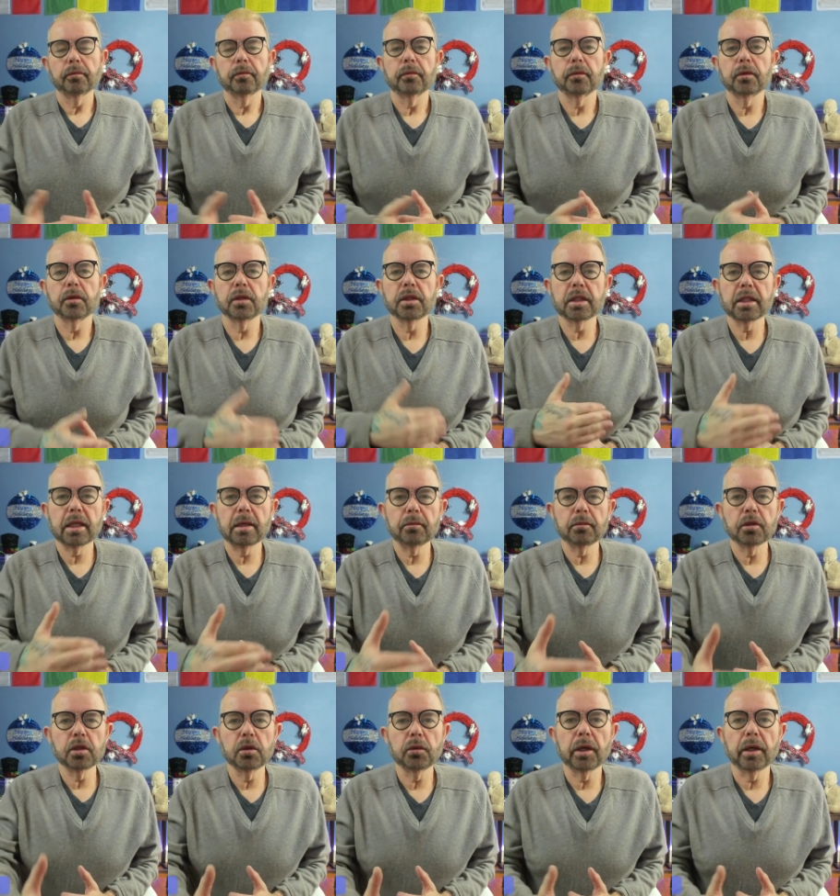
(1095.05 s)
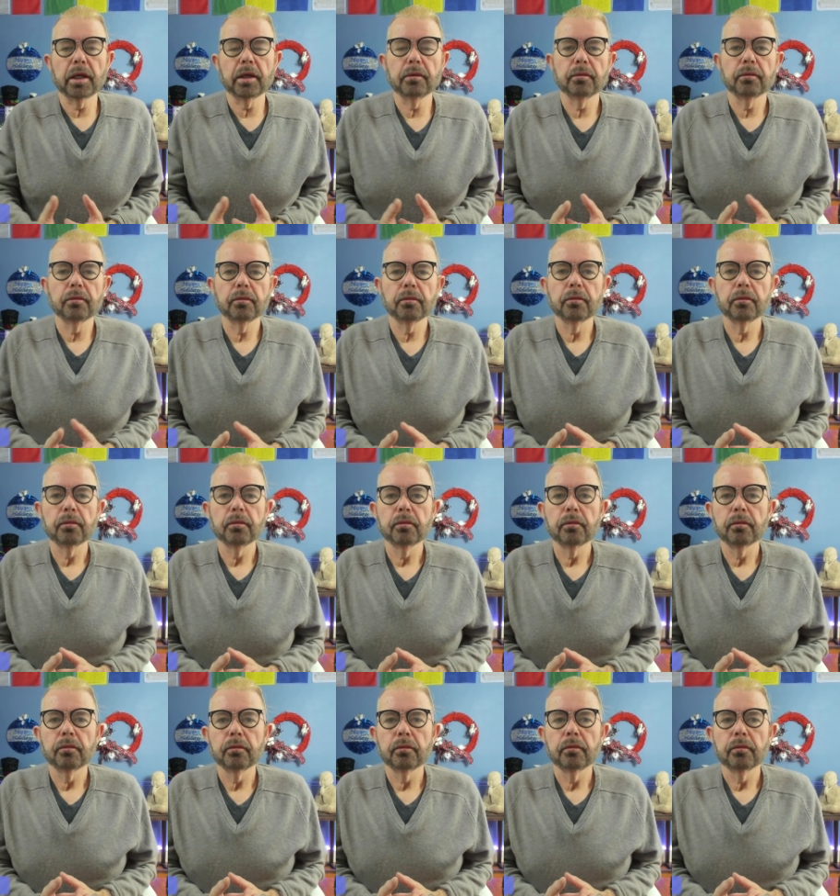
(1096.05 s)
You just keep doing.
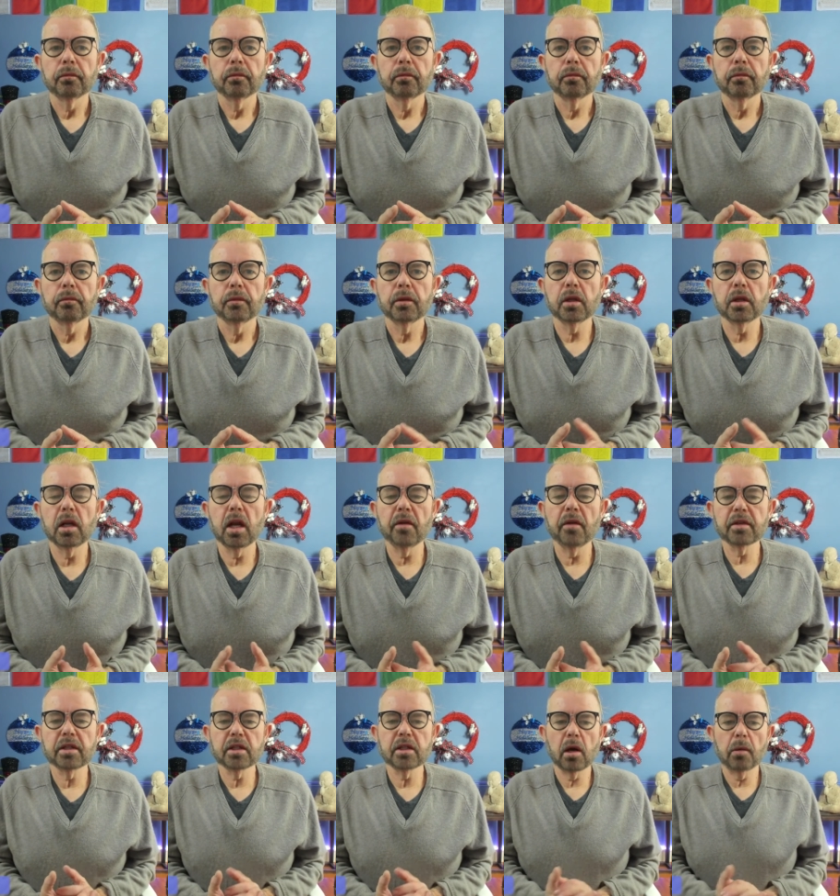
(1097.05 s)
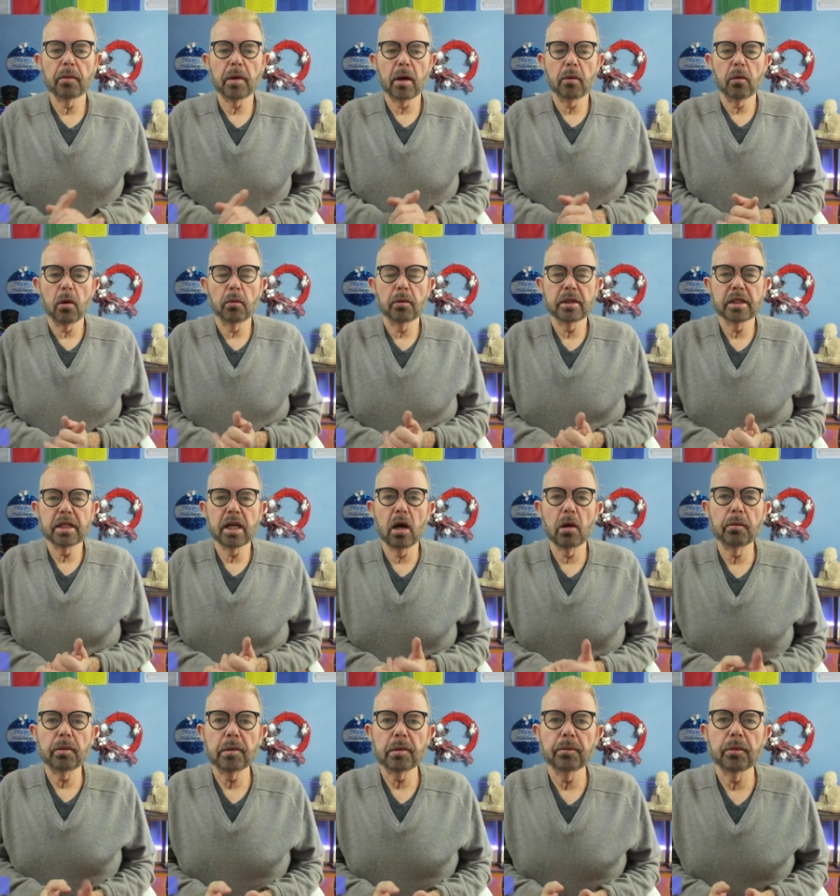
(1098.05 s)
You know, love is not about what we tell
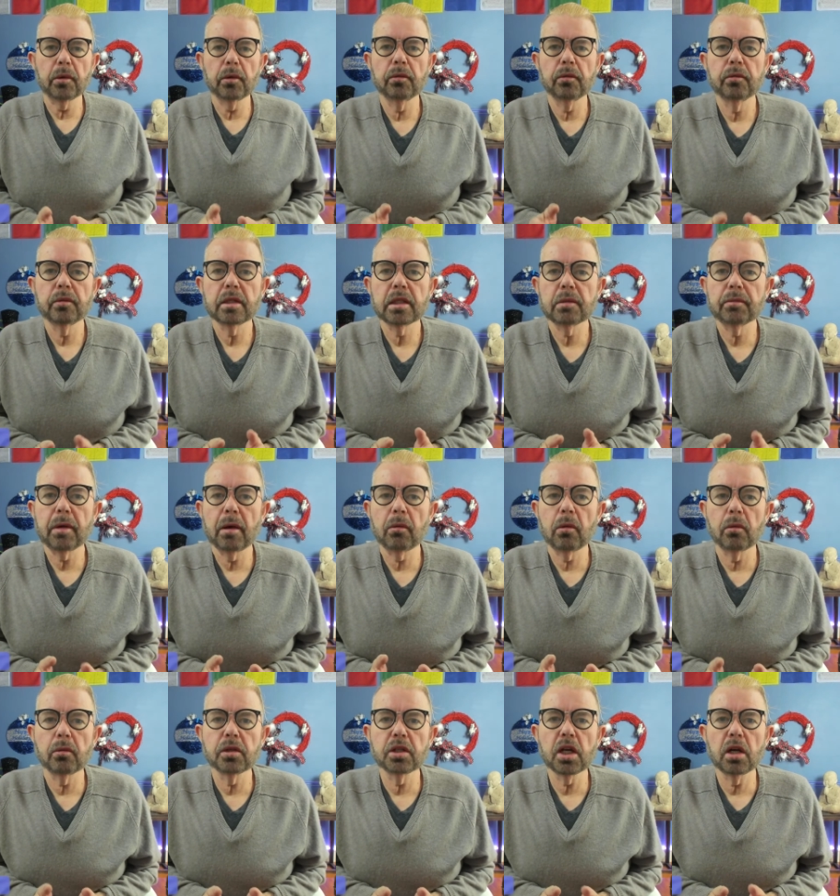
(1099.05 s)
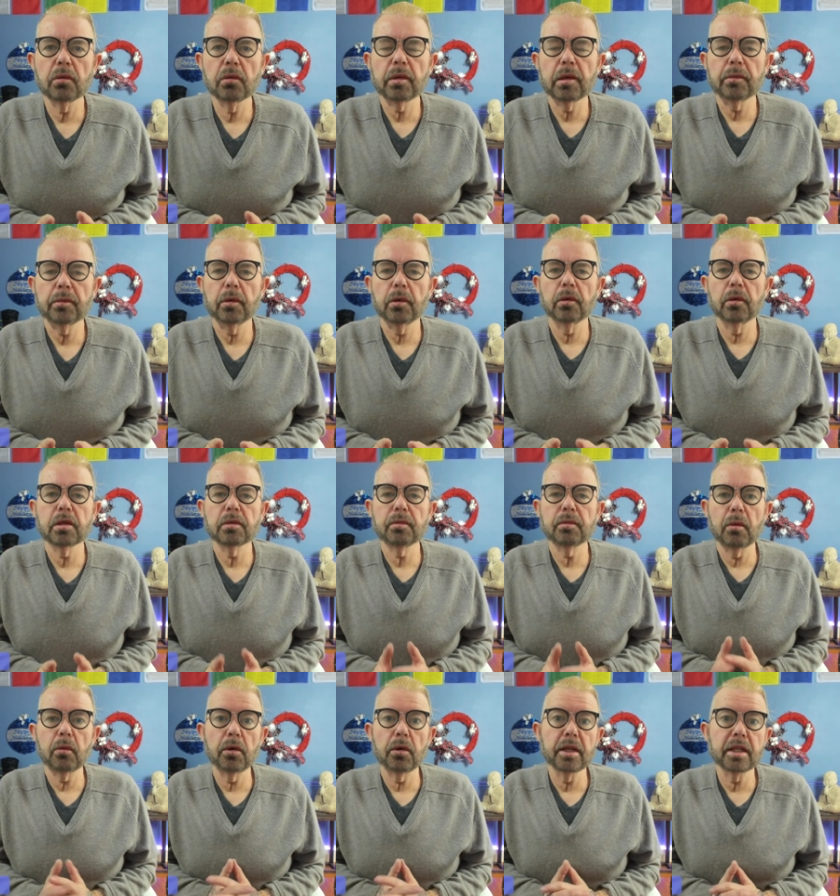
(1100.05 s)
people, it's about what we show people, it's about
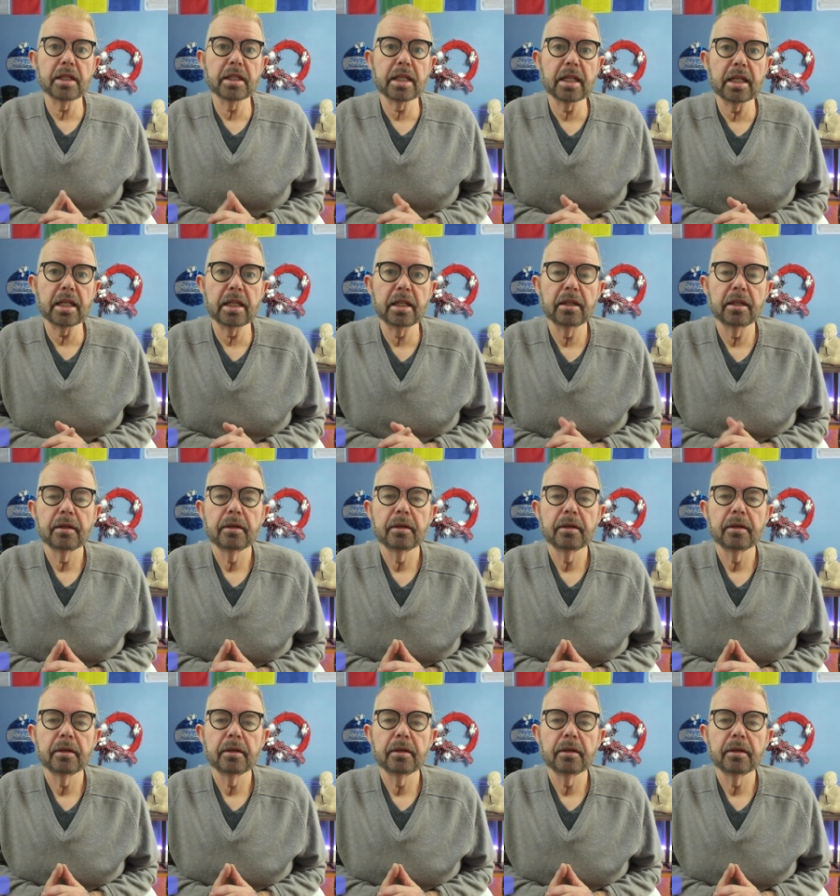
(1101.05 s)
what they see.